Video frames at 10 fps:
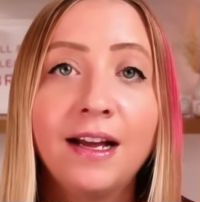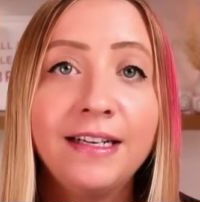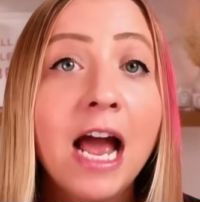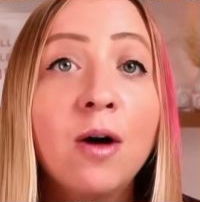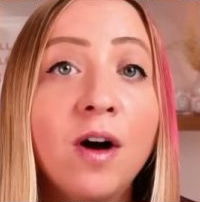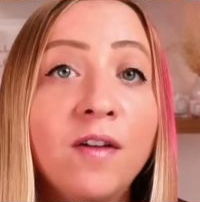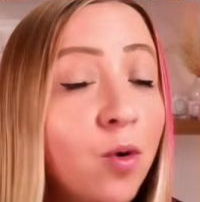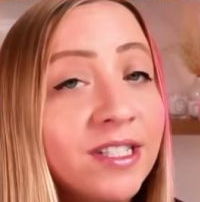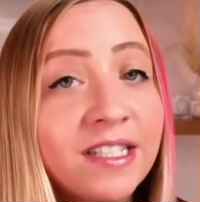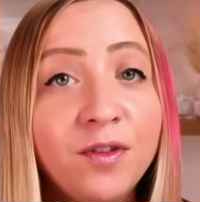Now, of
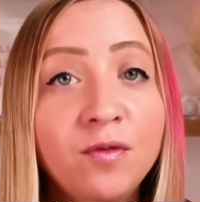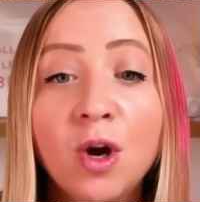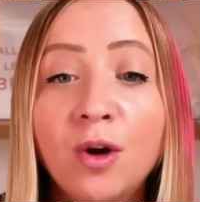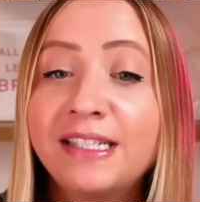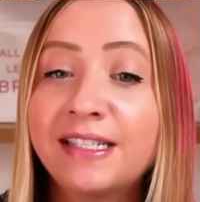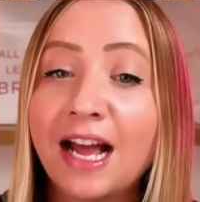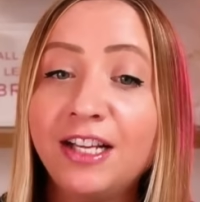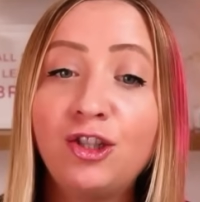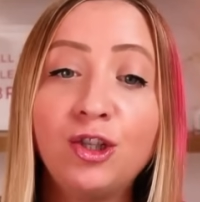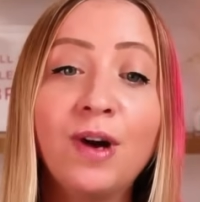course, if you notice, I
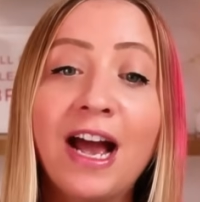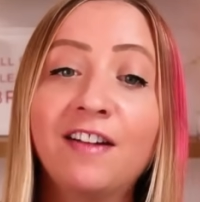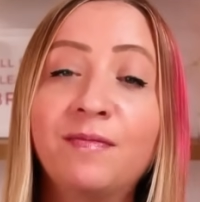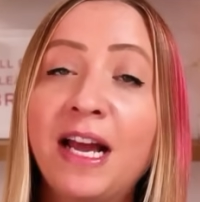do have